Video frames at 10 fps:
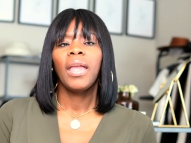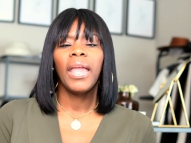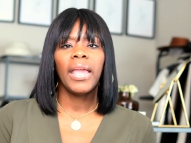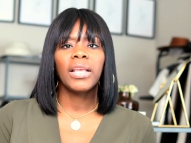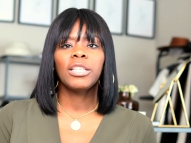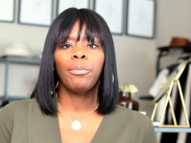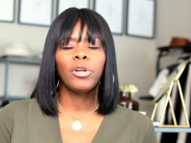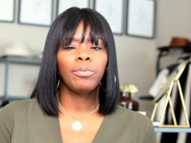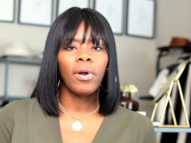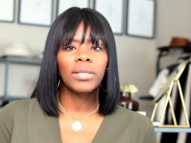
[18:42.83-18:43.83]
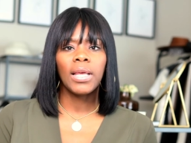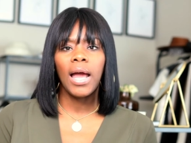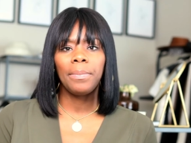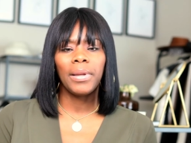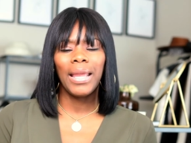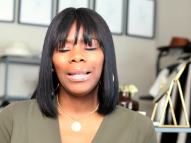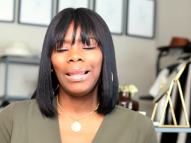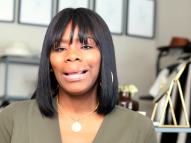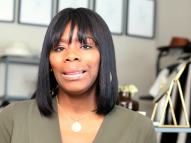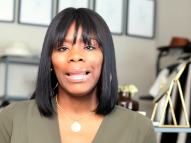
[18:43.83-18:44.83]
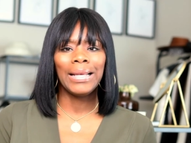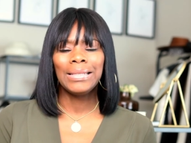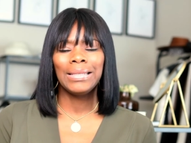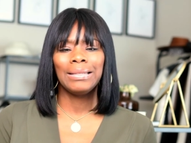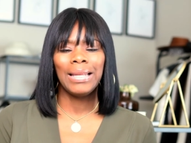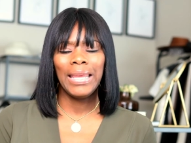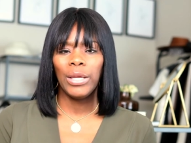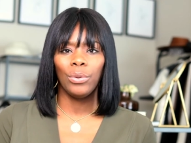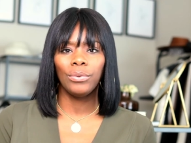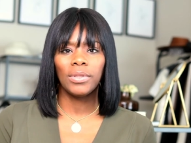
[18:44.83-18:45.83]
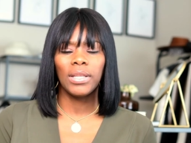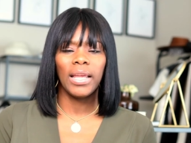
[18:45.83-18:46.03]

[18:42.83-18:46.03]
a sports bra top and like leggings and heels.